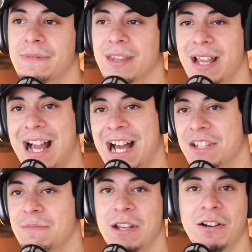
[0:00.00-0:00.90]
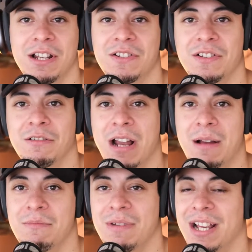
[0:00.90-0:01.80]
ask me on
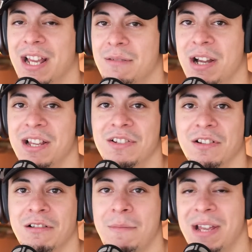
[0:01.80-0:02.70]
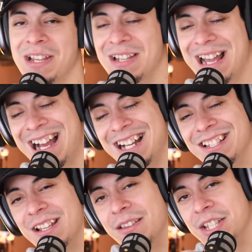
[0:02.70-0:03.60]
Instagram. Again, my Instagram is
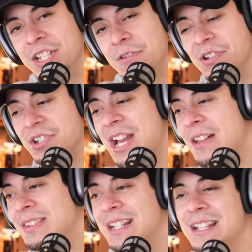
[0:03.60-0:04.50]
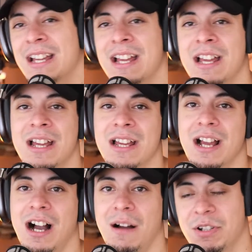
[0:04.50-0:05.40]
at the Jewish Catholic.
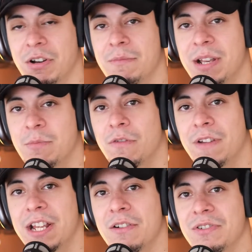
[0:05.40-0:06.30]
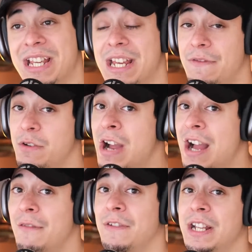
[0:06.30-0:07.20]
I'll be trying to make more videos. If you
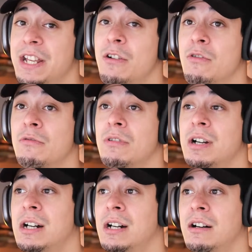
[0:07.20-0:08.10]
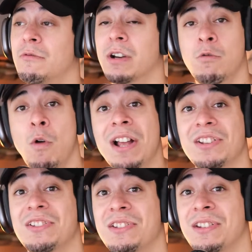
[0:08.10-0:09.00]
have video
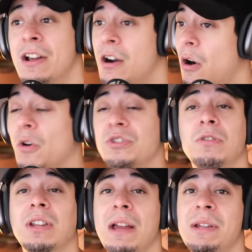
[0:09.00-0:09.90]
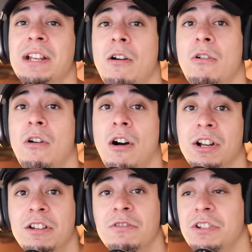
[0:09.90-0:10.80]
requests, also let me know
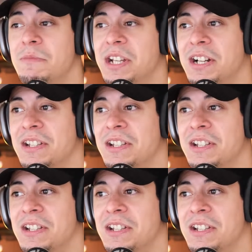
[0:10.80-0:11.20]
on YouTube because,